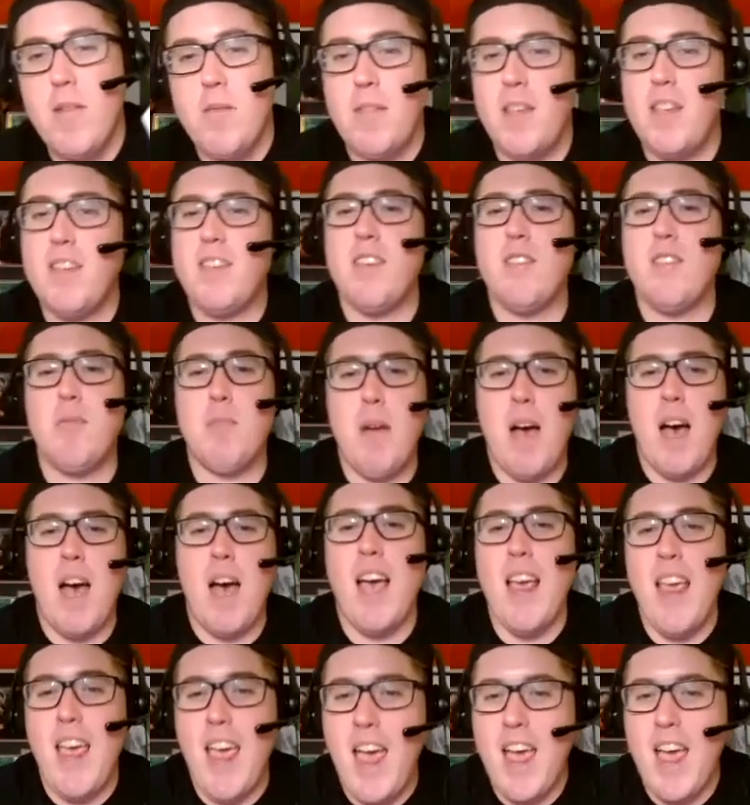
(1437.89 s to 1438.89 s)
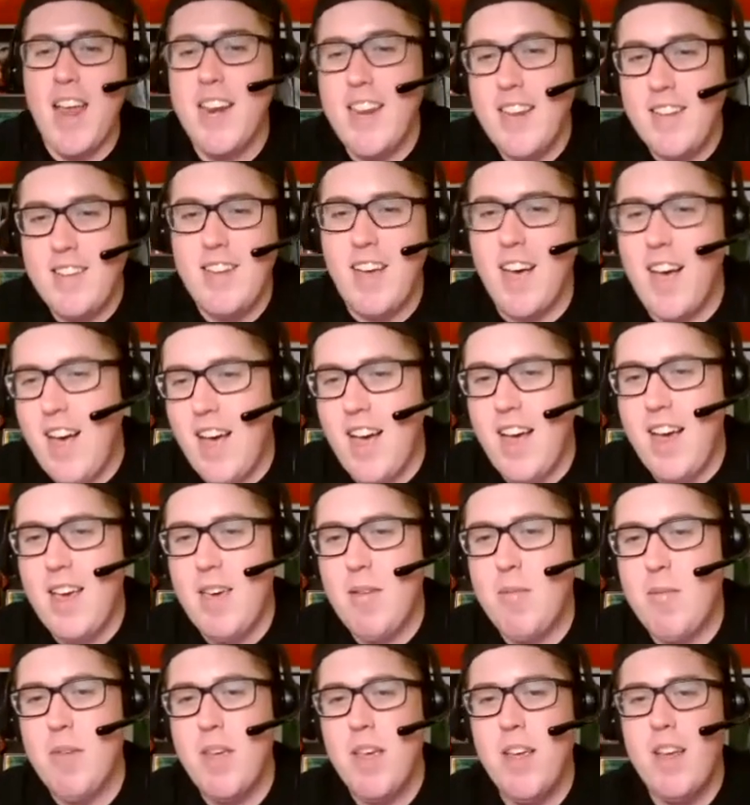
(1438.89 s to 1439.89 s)
This is my
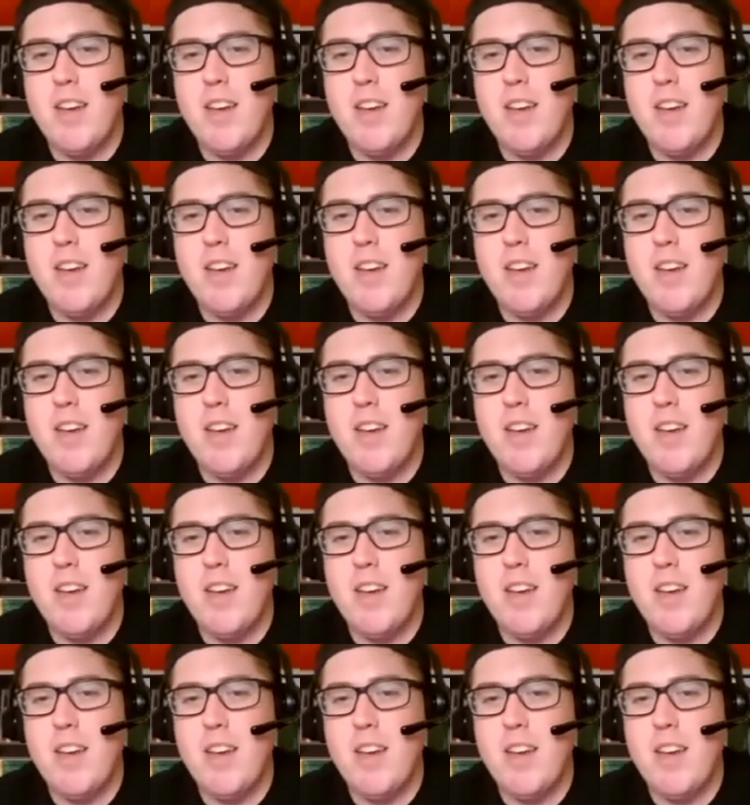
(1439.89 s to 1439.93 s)
anytime